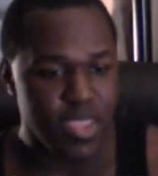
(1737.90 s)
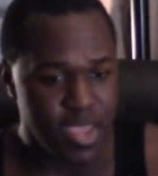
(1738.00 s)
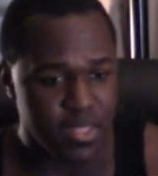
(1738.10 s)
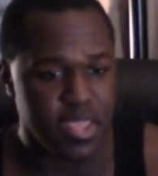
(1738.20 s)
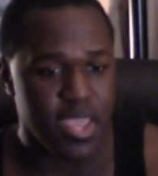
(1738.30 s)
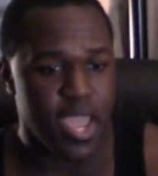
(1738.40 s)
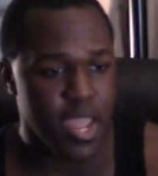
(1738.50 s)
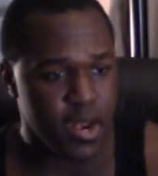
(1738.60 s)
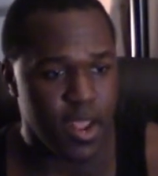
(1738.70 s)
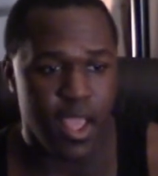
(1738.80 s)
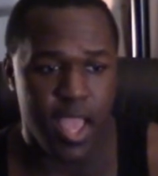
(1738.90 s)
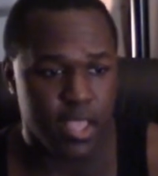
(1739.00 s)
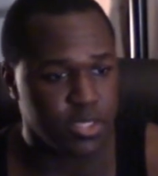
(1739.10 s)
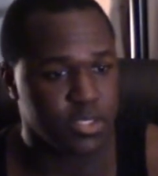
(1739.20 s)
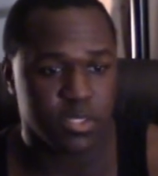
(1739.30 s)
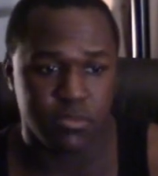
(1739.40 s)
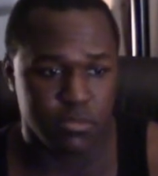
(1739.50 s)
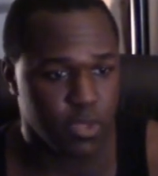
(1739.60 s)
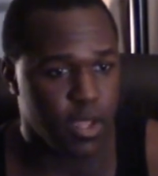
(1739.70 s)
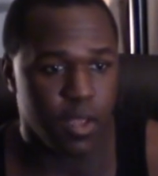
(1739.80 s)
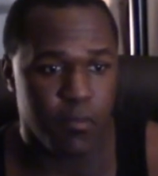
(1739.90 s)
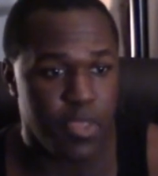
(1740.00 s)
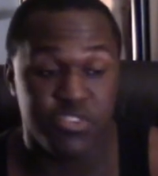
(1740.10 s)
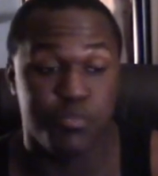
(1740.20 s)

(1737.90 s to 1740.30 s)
in the end, I just it's